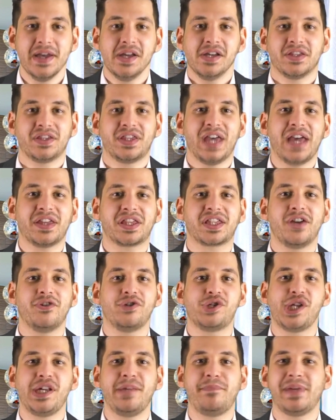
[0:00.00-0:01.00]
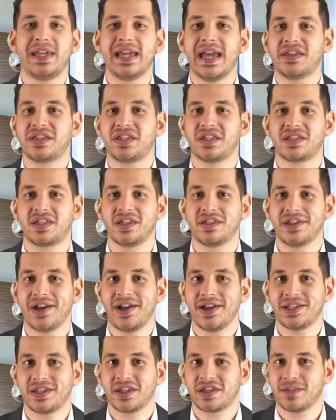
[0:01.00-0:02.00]
ZASCO GPS is
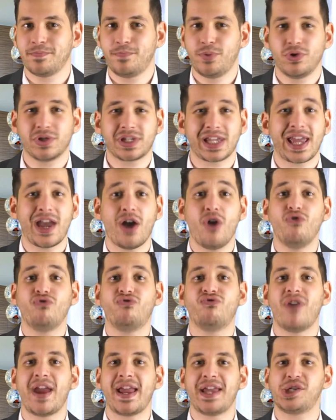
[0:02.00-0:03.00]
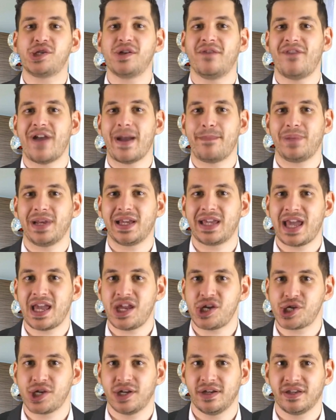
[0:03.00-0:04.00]
designed to support a whole range of
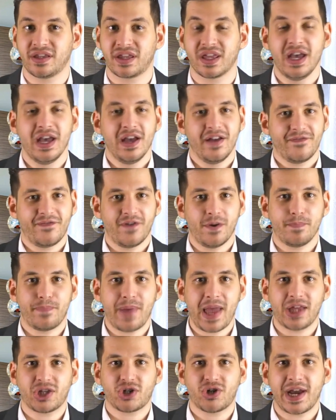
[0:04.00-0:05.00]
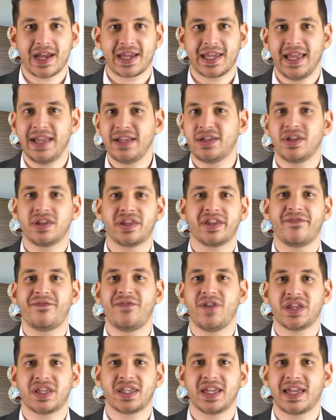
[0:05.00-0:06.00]
applications, from pet tracking to
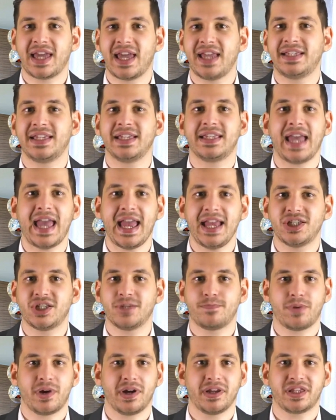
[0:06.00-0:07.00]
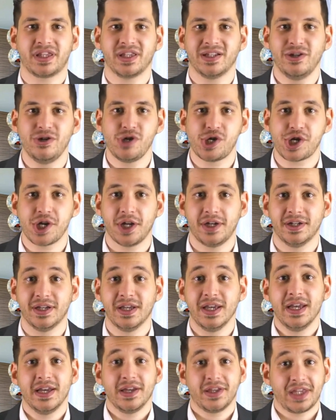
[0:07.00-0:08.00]
sophisticated enterprise solution,
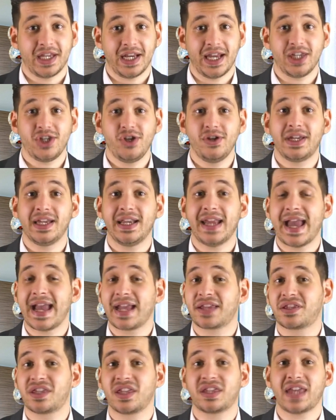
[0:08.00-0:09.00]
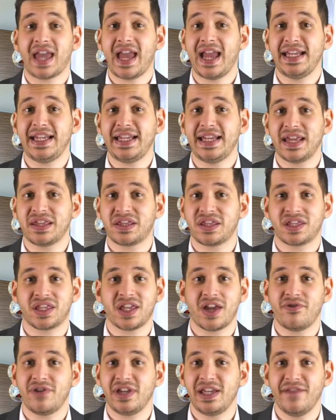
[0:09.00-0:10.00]
so that you can access any
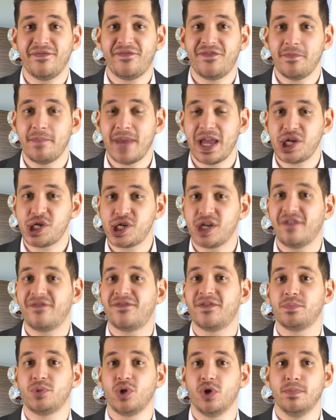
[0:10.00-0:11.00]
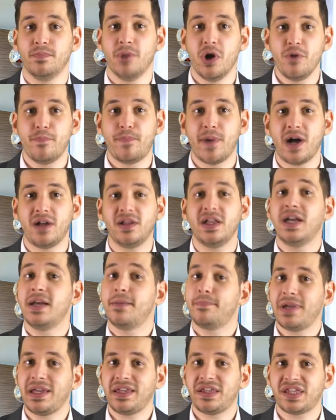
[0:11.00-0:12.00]
necessary information from your mobile,
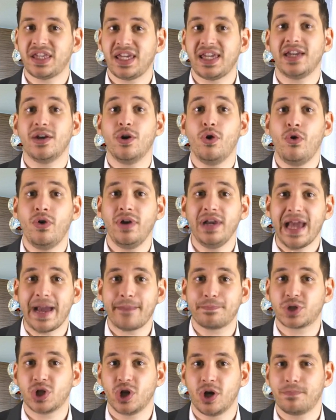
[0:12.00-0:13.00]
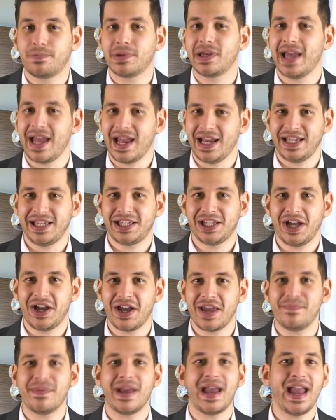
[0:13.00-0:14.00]
PC or laptop
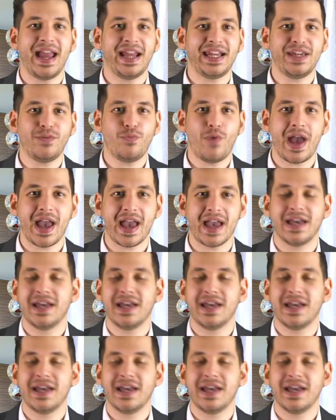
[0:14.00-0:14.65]
anytime, anywhere,